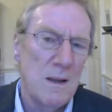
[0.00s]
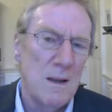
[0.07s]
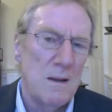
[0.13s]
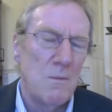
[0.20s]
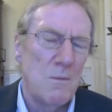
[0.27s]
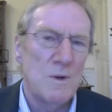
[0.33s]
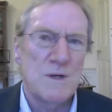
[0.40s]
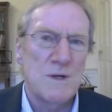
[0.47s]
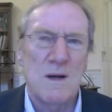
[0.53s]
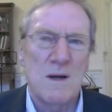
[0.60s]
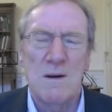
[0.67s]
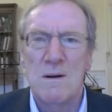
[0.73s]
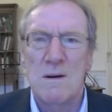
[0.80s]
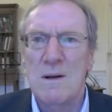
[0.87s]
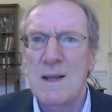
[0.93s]
Union,
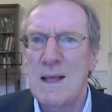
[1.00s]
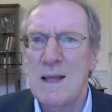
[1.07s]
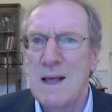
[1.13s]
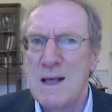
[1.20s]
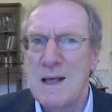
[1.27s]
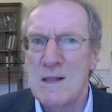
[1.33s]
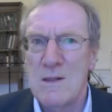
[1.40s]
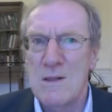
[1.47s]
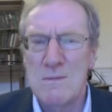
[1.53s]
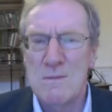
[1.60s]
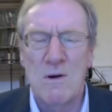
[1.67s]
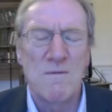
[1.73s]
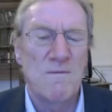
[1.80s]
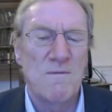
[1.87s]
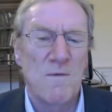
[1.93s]
which currently
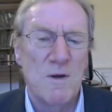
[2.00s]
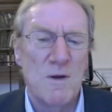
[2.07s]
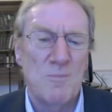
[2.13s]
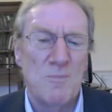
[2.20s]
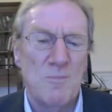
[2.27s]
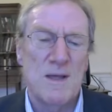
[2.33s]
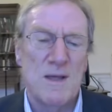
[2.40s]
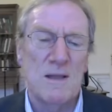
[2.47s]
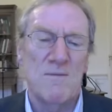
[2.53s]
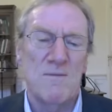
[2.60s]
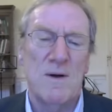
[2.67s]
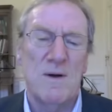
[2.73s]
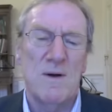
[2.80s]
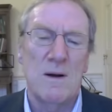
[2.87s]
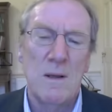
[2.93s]
is over
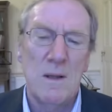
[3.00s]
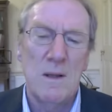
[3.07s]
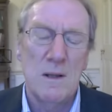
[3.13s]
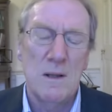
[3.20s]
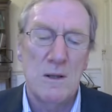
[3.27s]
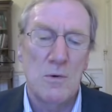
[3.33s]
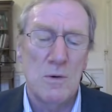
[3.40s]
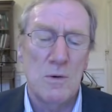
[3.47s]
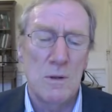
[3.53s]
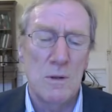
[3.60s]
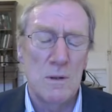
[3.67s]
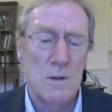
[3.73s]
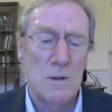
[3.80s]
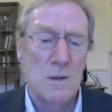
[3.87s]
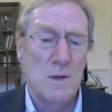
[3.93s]
40% of our
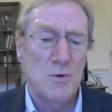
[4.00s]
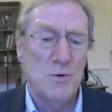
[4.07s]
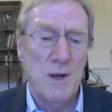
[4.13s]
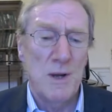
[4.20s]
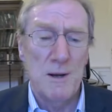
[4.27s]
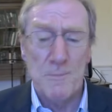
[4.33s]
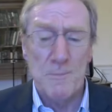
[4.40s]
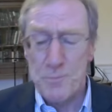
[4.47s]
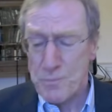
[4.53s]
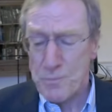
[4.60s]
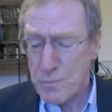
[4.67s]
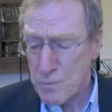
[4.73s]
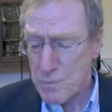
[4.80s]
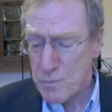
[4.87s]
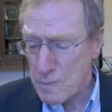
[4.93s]
total
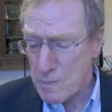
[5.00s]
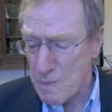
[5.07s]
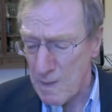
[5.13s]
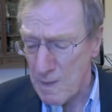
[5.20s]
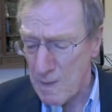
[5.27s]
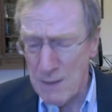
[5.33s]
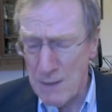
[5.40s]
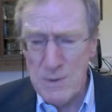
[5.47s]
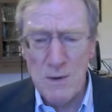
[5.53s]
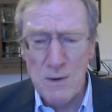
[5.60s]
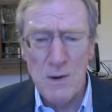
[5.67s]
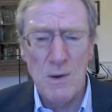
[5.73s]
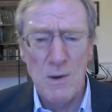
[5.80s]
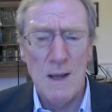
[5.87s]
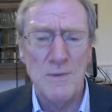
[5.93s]
trade.
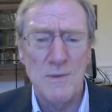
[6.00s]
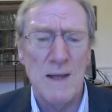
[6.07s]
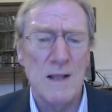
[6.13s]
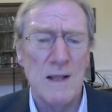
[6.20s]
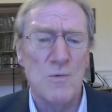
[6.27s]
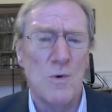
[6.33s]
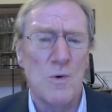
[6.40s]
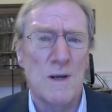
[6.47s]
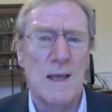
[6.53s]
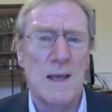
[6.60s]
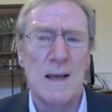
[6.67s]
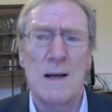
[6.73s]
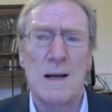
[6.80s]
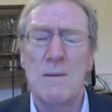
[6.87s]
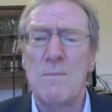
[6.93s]
Now, we don't know how that is
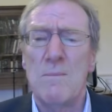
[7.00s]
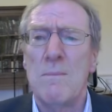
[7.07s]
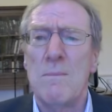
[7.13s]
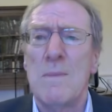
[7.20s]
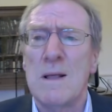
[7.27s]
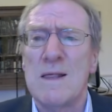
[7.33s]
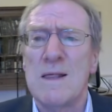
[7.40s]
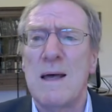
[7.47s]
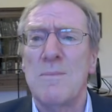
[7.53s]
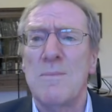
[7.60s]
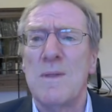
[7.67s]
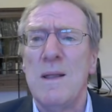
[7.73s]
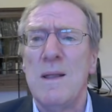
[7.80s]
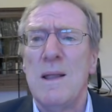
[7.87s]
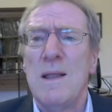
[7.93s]
working out,
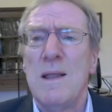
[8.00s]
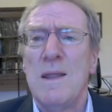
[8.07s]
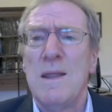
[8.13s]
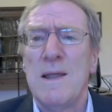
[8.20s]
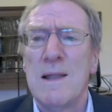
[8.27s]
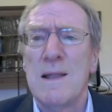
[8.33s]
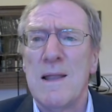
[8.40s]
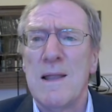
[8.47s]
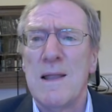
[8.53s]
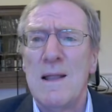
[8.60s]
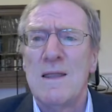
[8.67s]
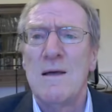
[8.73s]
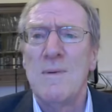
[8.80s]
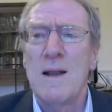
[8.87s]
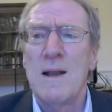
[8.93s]
except
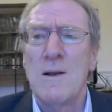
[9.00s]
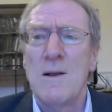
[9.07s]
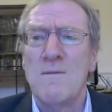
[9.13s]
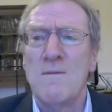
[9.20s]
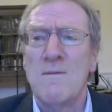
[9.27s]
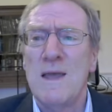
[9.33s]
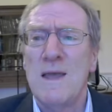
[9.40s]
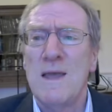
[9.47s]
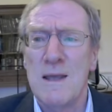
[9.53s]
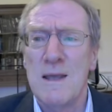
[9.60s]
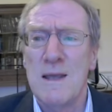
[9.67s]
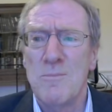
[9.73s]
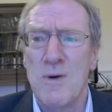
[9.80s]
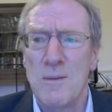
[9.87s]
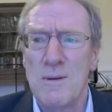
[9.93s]
that there have been a lot
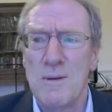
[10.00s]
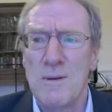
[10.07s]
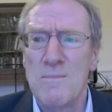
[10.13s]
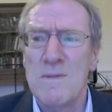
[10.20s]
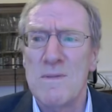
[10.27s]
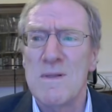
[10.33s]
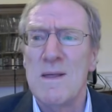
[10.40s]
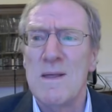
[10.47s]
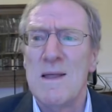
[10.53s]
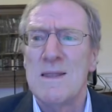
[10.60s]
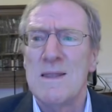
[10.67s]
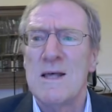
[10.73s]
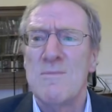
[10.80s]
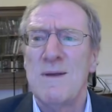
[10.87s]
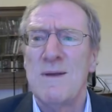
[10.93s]
of teething
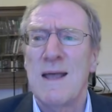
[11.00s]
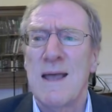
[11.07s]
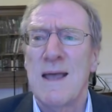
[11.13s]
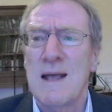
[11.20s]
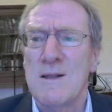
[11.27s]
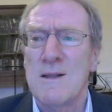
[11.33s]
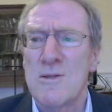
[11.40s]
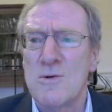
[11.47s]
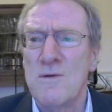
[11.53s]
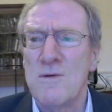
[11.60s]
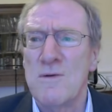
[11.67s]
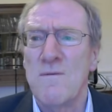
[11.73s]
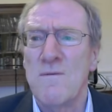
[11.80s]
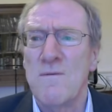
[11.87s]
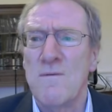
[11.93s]
problems. There's been a
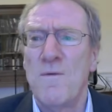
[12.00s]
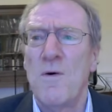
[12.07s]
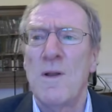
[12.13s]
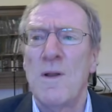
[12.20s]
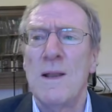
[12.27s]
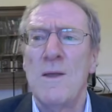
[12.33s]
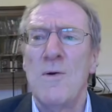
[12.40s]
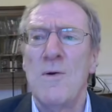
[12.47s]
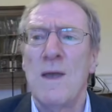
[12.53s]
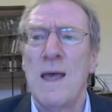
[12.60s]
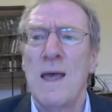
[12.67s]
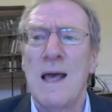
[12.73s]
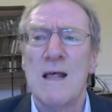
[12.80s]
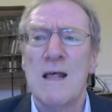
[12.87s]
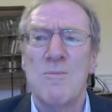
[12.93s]
catastrophic fall in
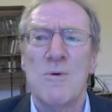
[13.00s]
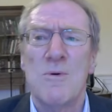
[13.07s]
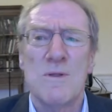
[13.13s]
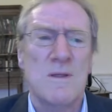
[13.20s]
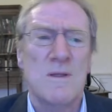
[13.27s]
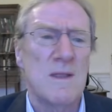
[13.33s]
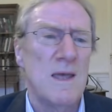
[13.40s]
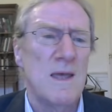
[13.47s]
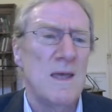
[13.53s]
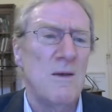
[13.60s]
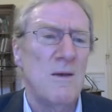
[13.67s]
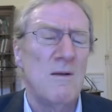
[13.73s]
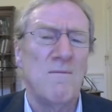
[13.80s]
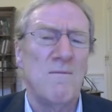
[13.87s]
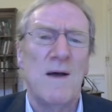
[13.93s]
UK exports
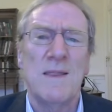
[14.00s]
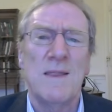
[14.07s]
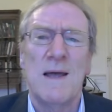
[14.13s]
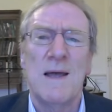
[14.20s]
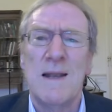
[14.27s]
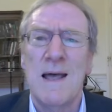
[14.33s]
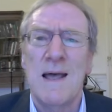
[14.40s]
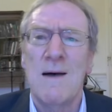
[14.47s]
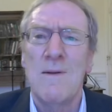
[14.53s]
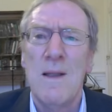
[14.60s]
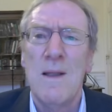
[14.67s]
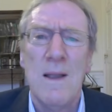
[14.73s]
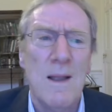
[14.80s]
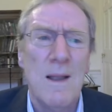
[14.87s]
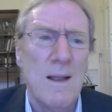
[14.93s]
to the EU. In fact, they're
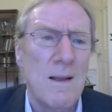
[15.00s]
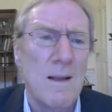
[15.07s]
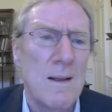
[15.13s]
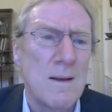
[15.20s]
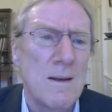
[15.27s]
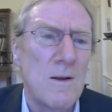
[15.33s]
down